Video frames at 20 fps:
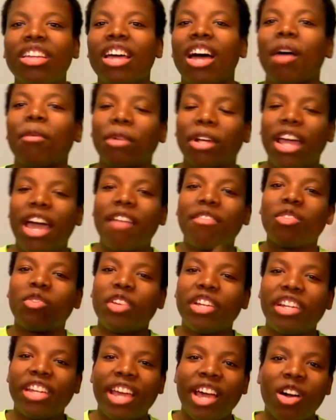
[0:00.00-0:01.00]
I'm gonna have it
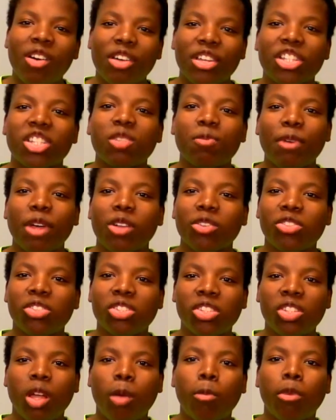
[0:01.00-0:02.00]
written out. It's spelled
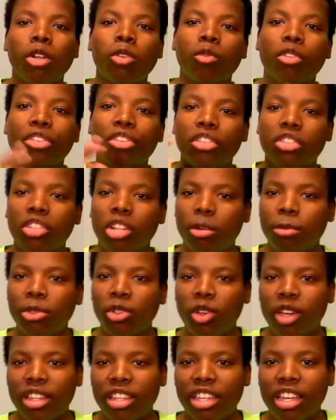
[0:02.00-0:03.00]
someone with a
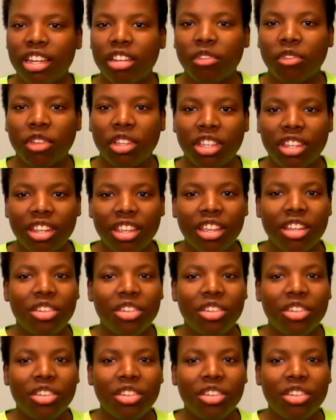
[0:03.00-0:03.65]
W at the end of it.